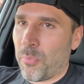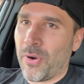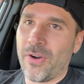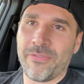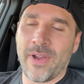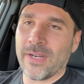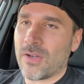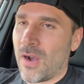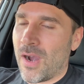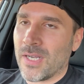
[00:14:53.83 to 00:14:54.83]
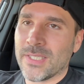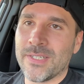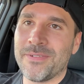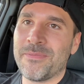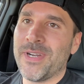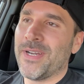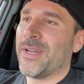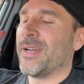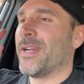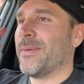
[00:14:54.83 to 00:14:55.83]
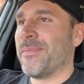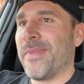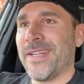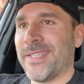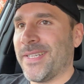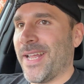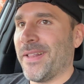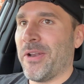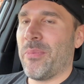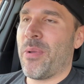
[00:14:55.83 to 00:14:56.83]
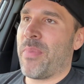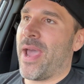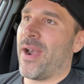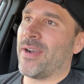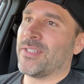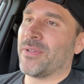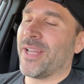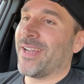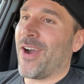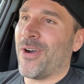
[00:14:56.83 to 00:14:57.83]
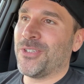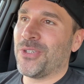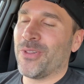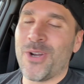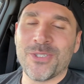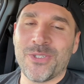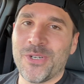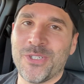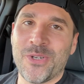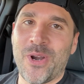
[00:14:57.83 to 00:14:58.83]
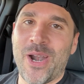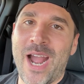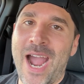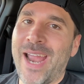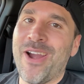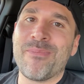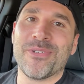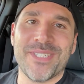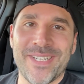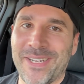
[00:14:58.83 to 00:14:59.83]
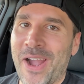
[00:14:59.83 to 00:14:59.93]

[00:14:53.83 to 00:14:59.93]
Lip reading: perfect. Awesome. makes the day a little bit better. So like, long story short, I almost didn't